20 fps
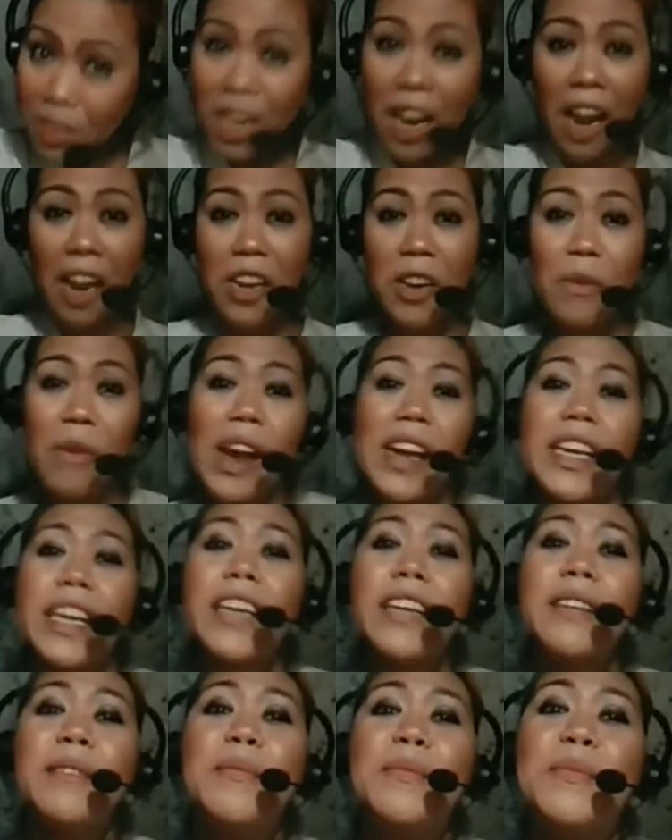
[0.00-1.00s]
Are you ready?
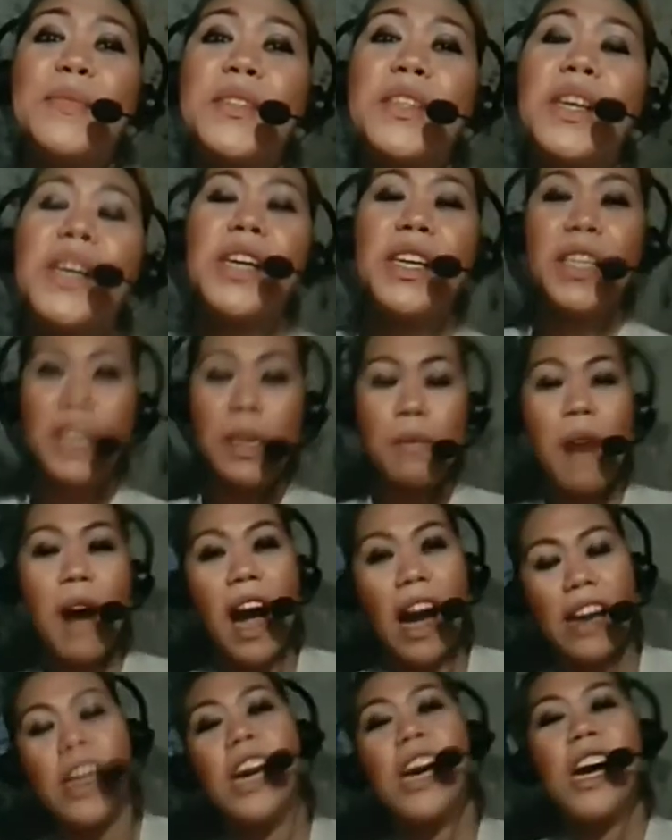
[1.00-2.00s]
Come
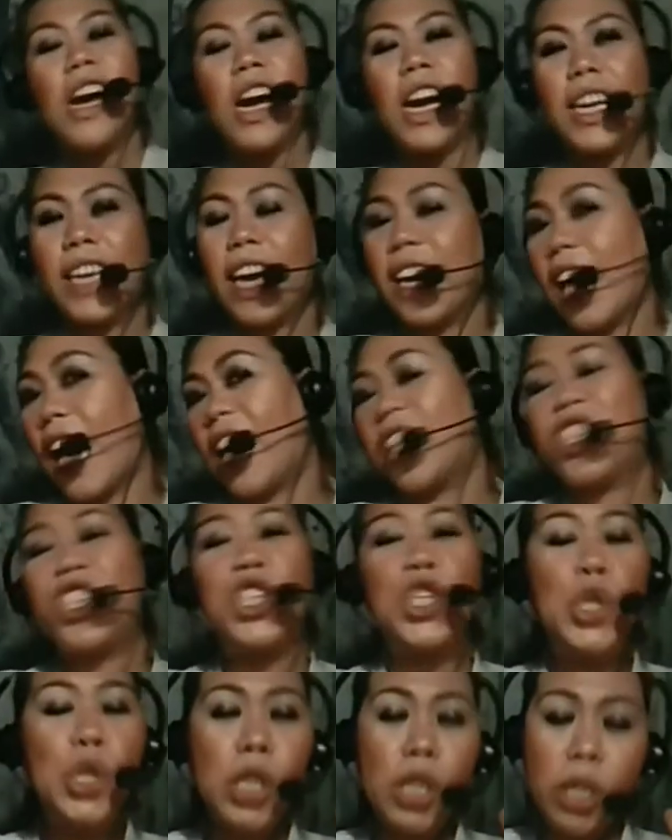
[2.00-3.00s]
on. Okay, guys,
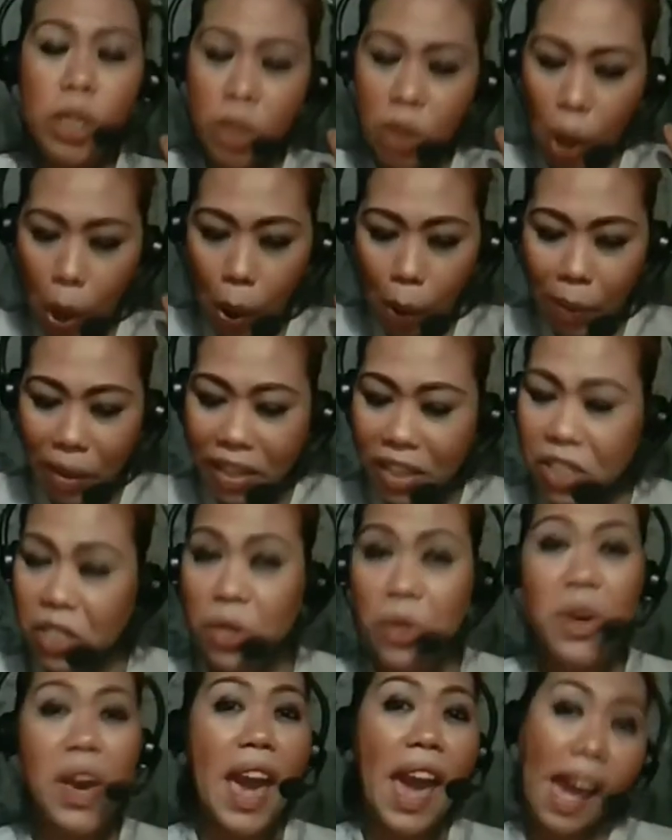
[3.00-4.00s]
you're going
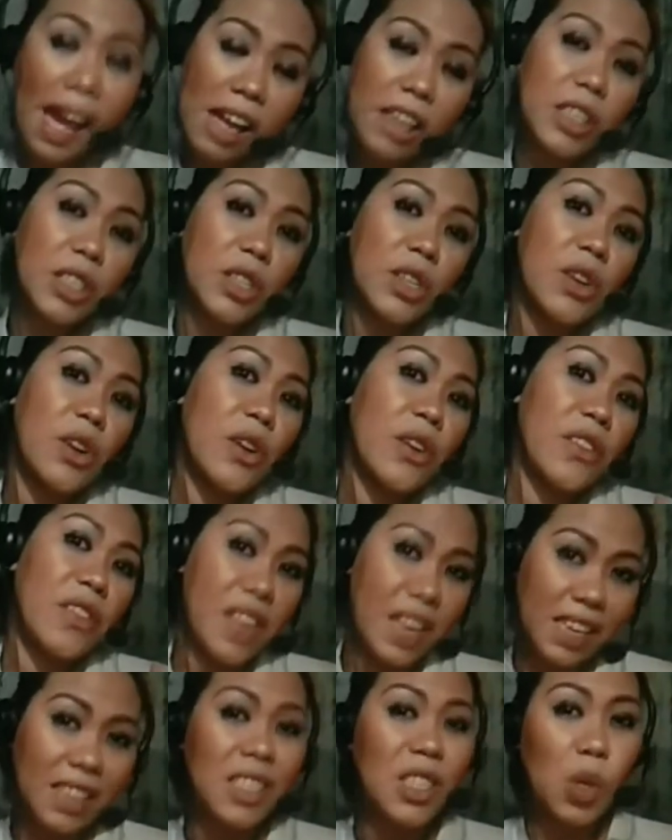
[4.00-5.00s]
to answer
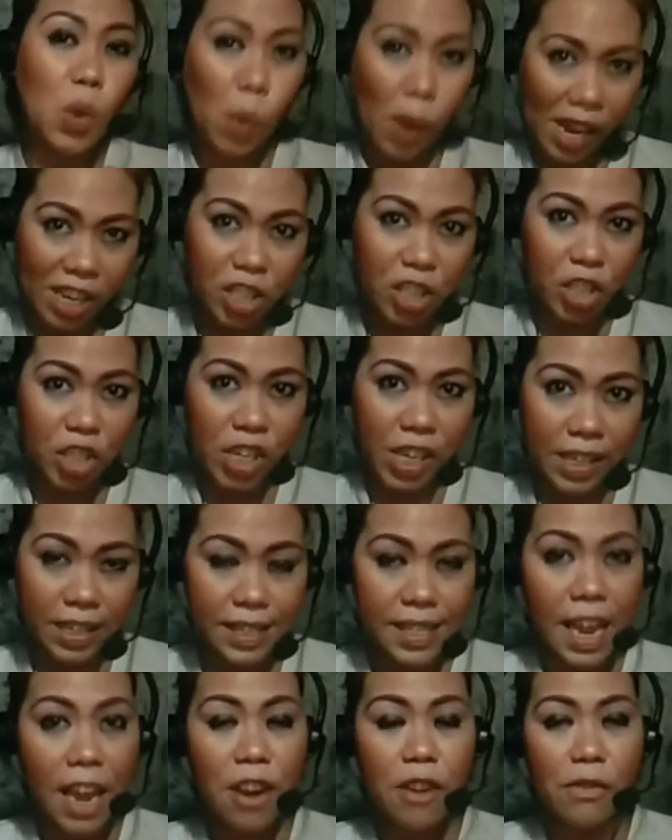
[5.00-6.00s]
these
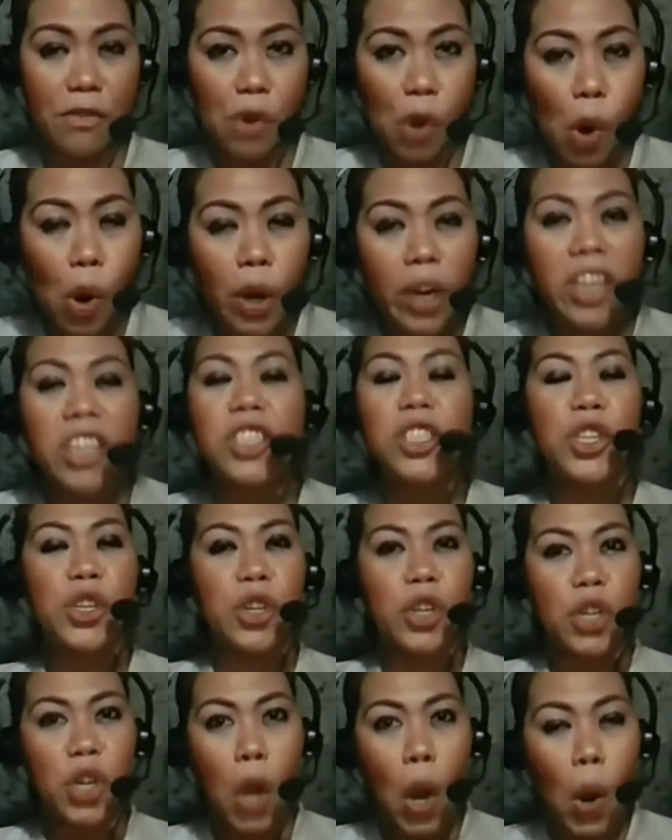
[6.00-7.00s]
questions. And of course,
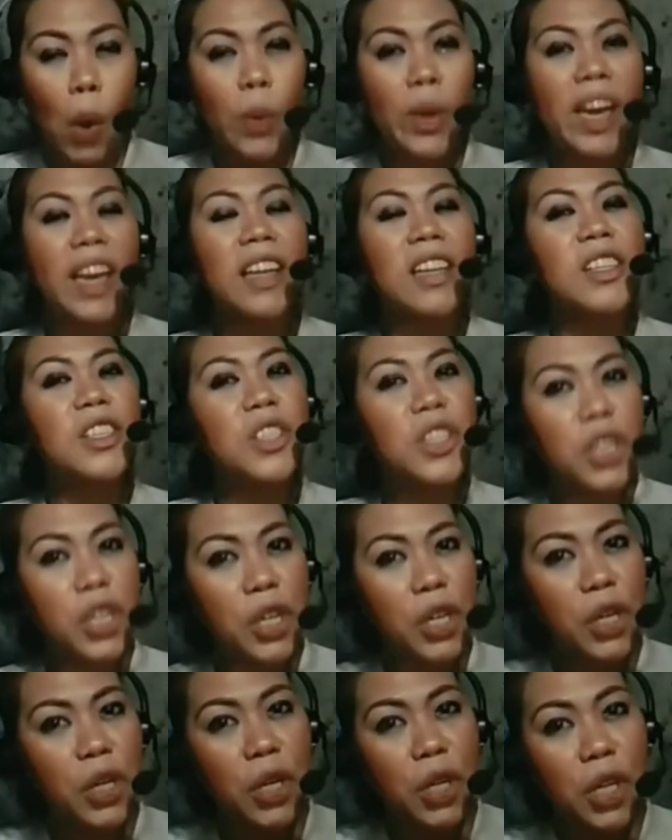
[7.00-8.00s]
you're going
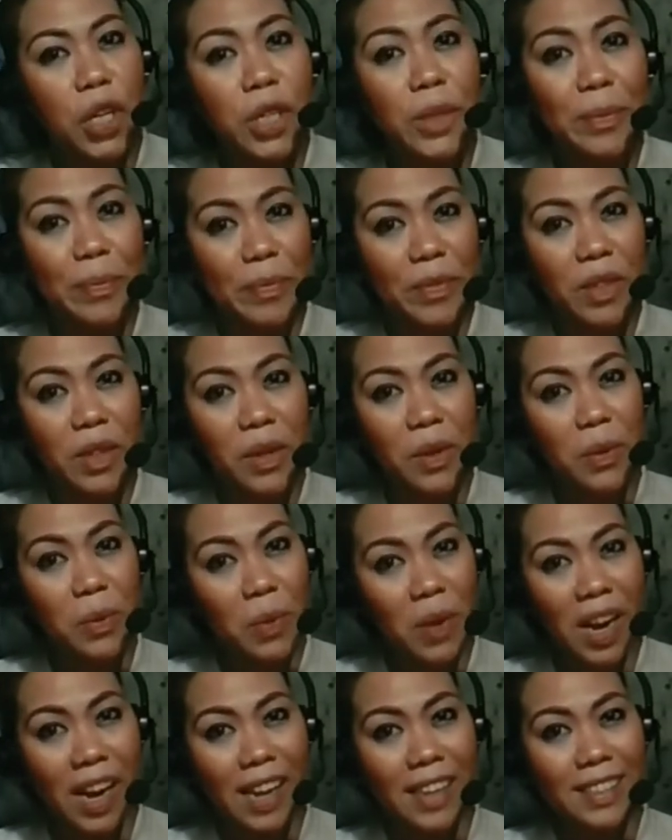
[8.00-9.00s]
to
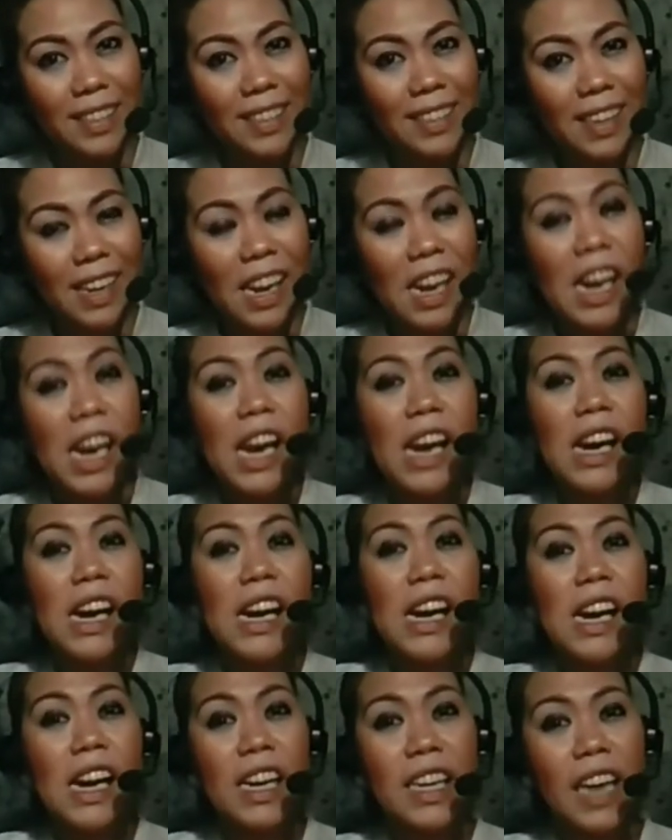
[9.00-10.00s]
what?
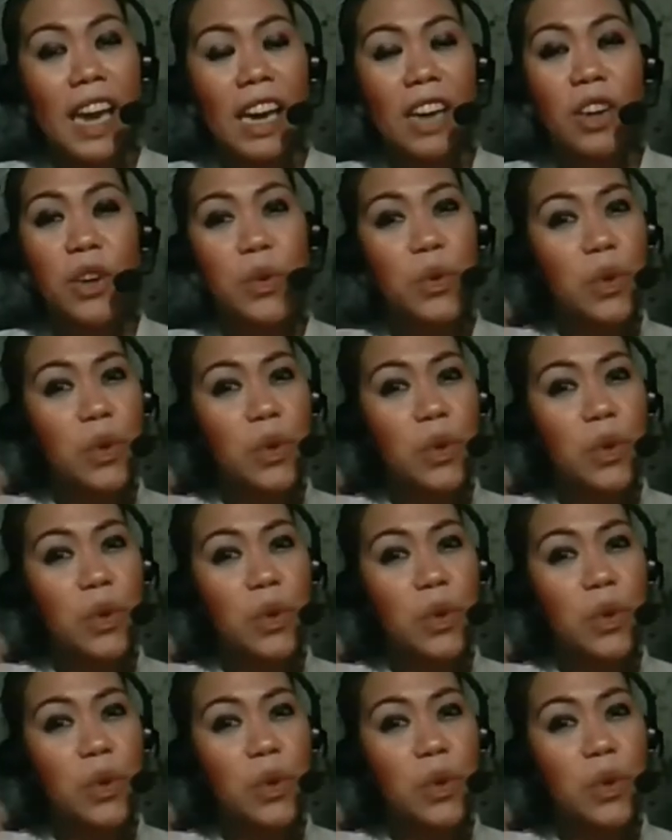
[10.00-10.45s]
Okay,